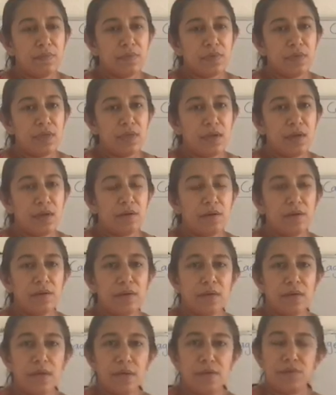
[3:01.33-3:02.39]
their own
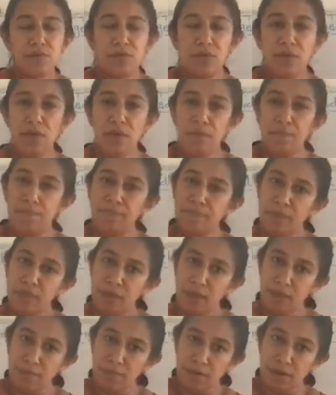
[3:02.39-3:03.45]
country,
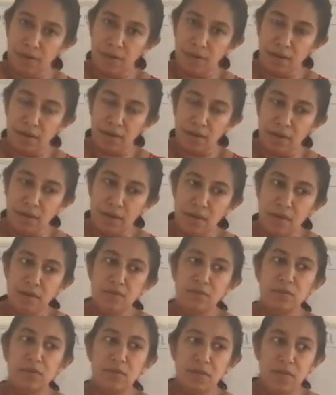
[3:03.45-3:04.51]
America.
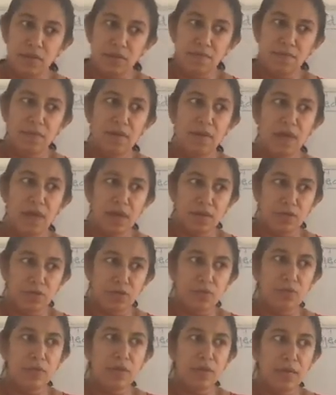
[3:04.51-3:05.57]
So they were
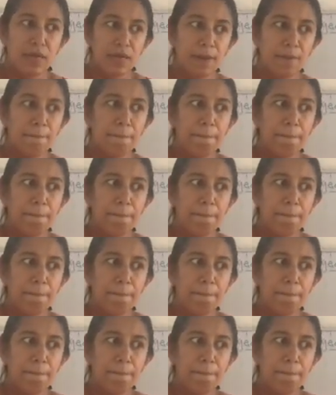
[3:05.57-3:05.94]
actually